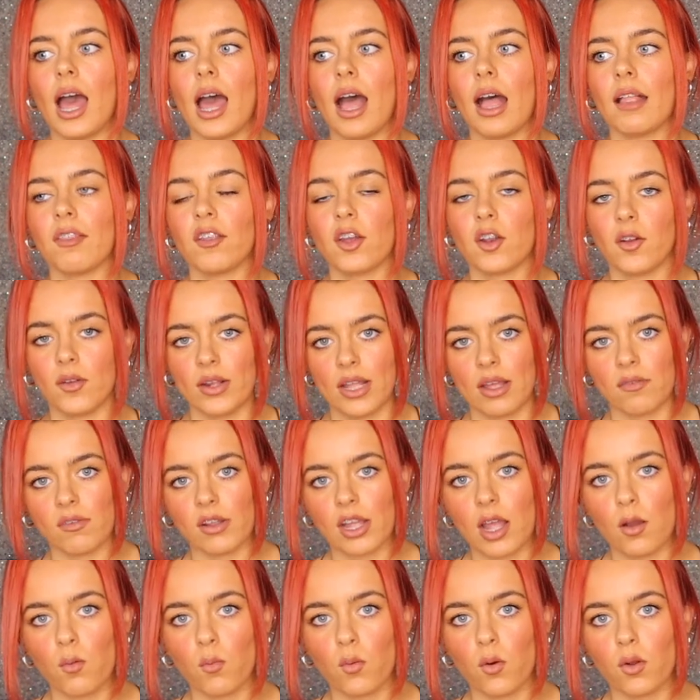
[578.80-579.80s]
and I'd only ever
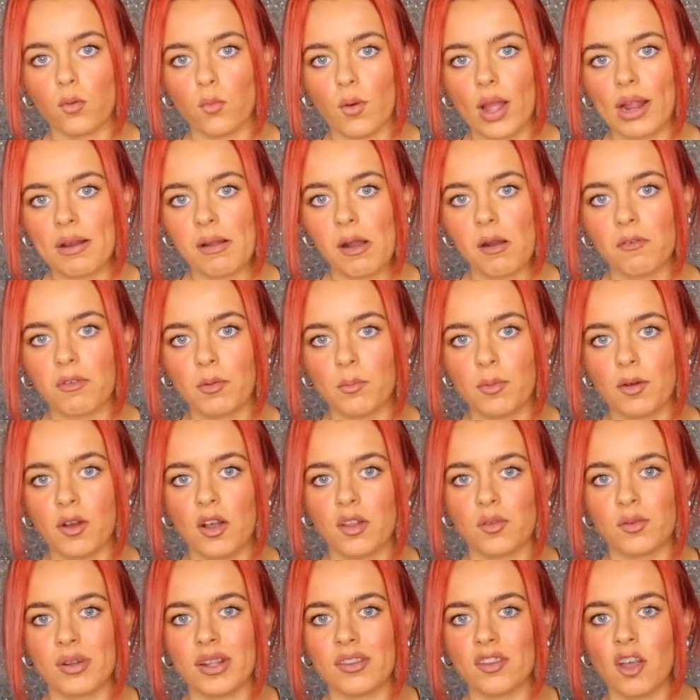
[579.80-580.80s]
get one wear out of it,
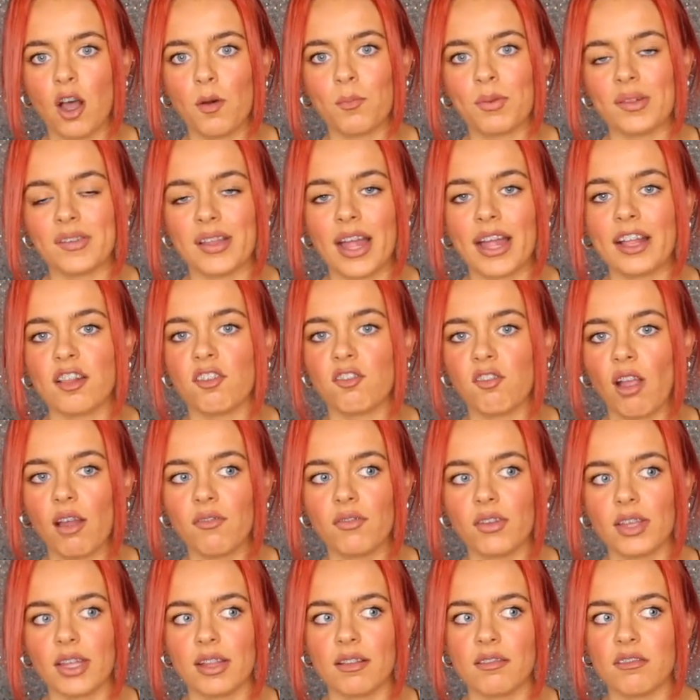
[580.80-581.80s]
because when a top is that
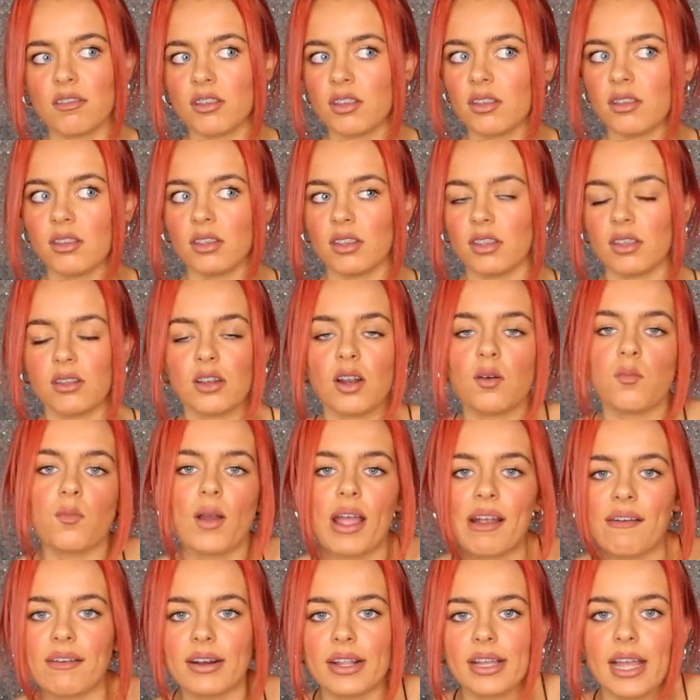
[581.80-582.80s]
extravagant, you don't
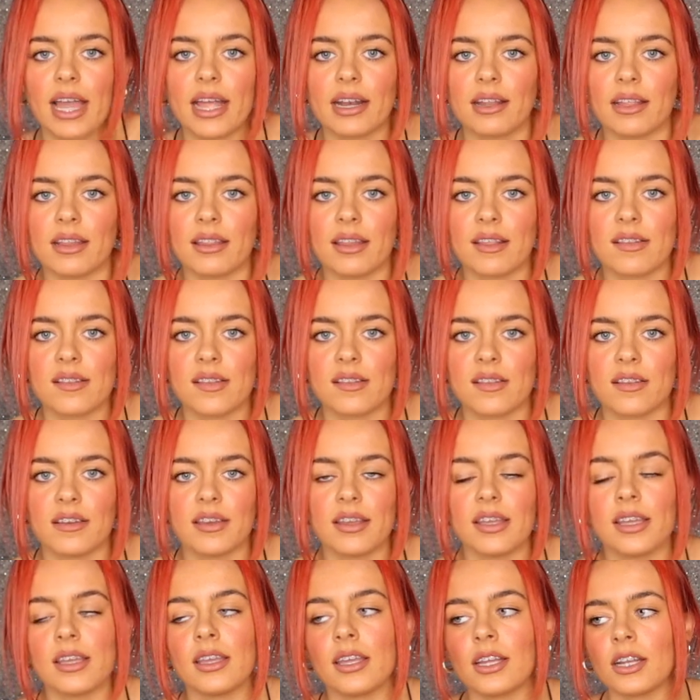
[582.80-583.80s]
wear it again in this
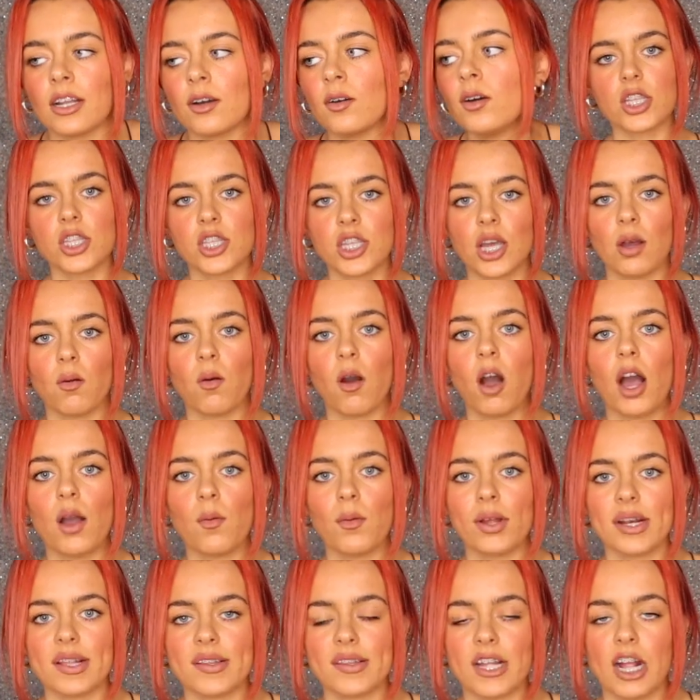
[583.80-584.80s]
society, you know. So I
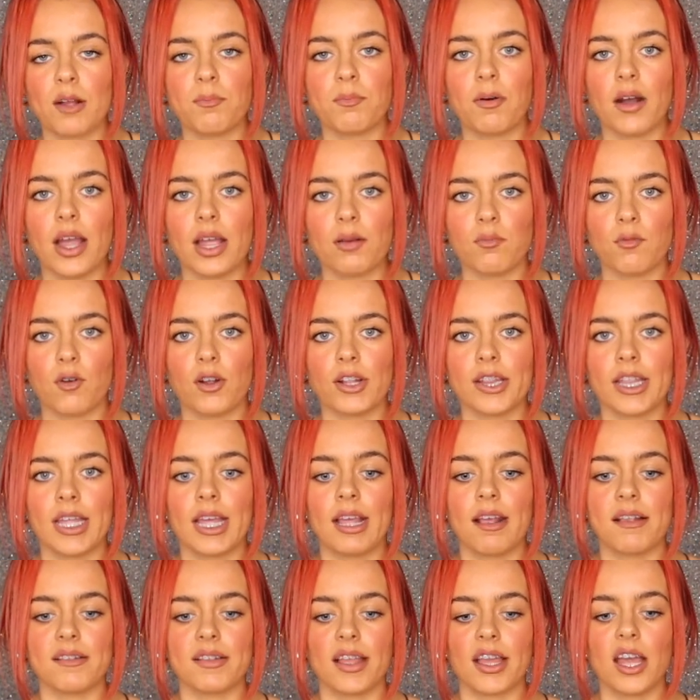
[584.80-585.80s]
want to start buying more
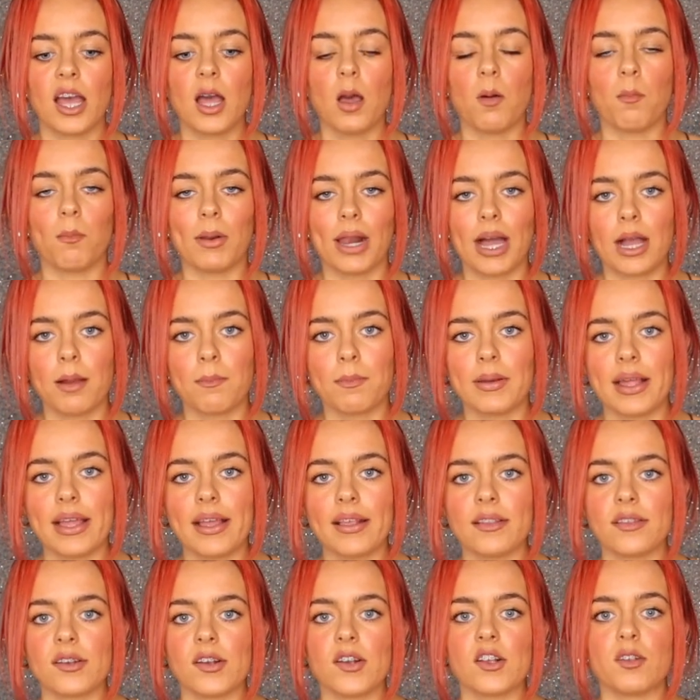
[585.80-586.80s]
things like black
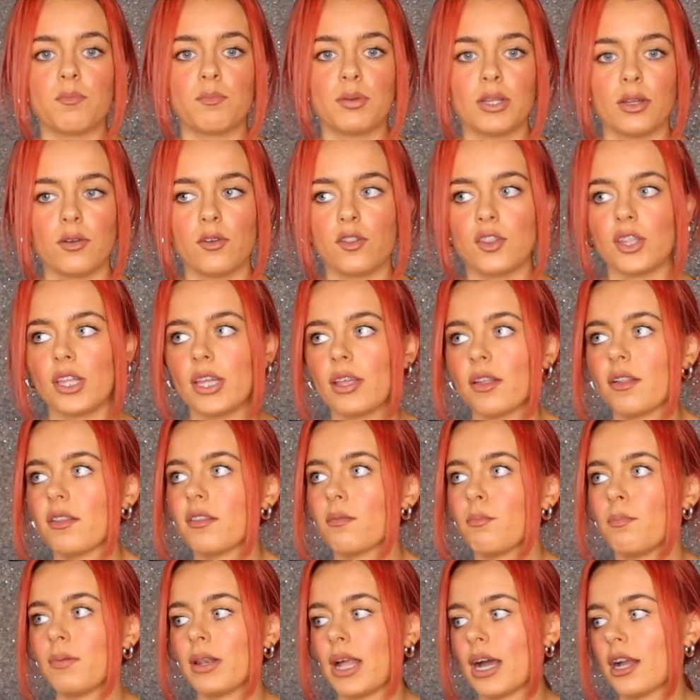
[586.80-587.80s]
blazers, blue
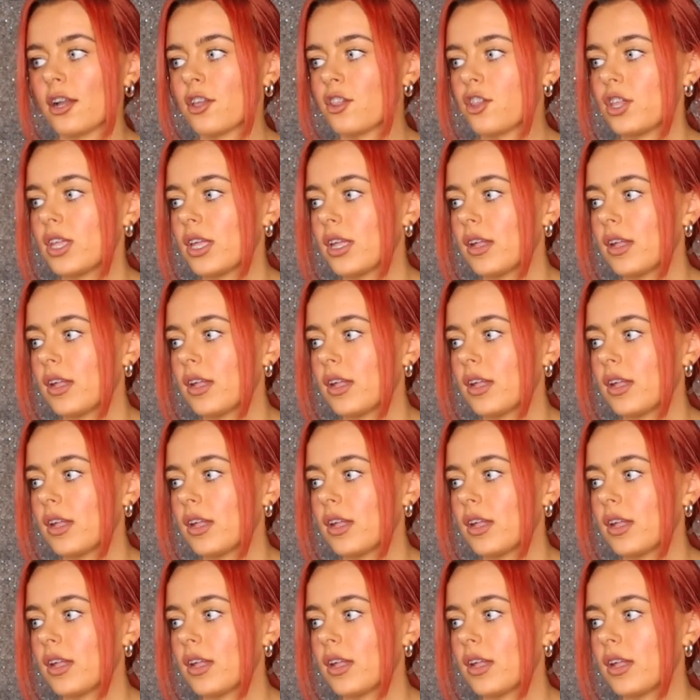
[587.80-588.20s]
jeans, black